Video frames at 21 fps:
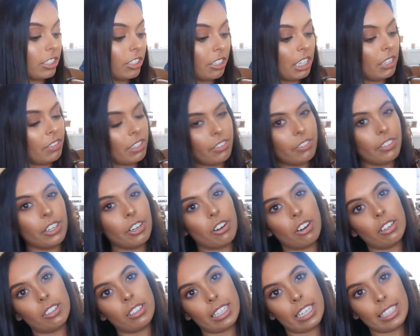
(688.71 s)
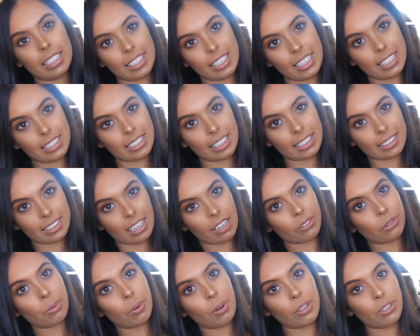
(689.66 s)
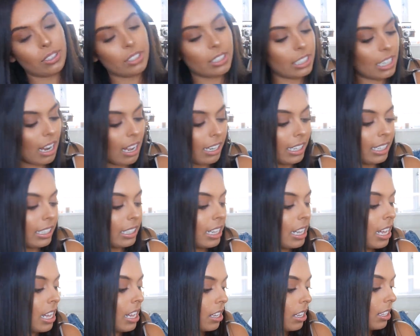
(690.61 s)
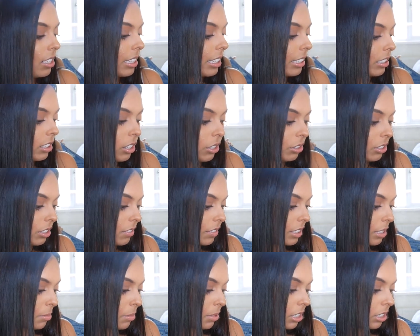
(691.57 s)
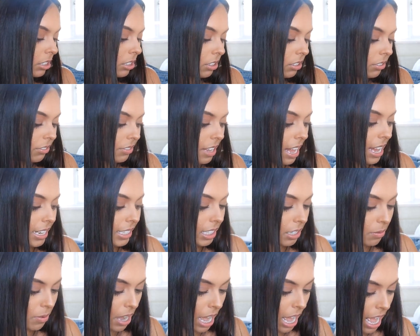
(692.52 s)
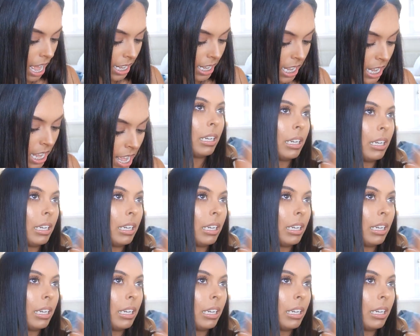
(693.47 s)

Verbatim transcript: So even if you can't get these like that ones, like there's loads of similar stuff anyway.